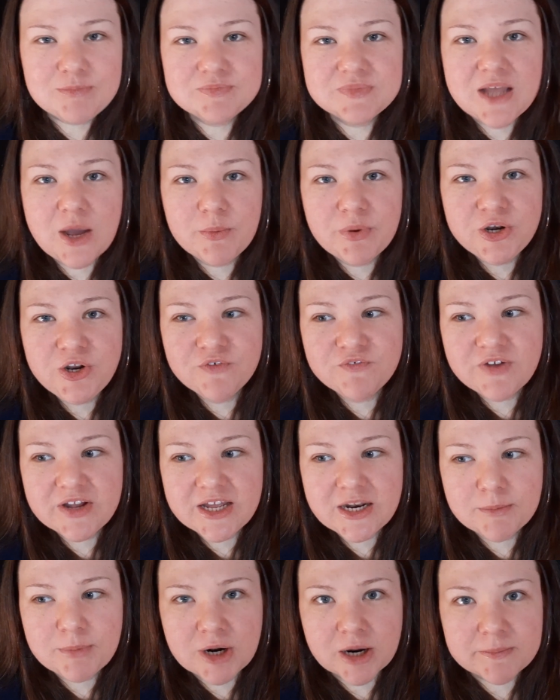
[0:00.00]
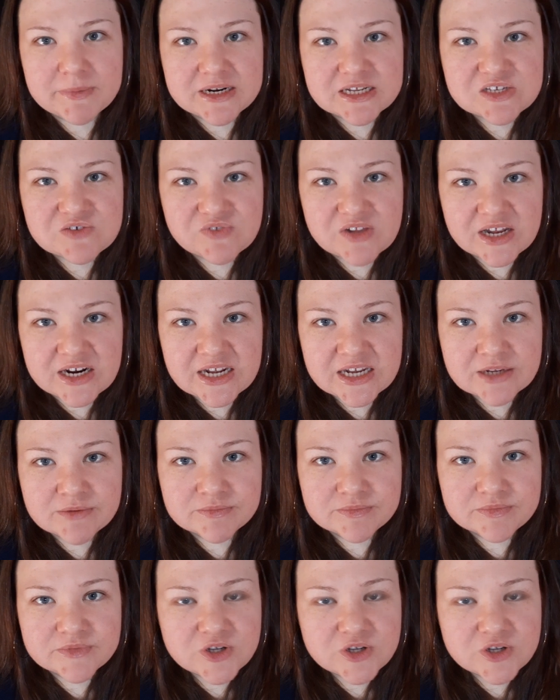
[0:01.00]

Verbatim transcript: not when your fucking apartment is flooding.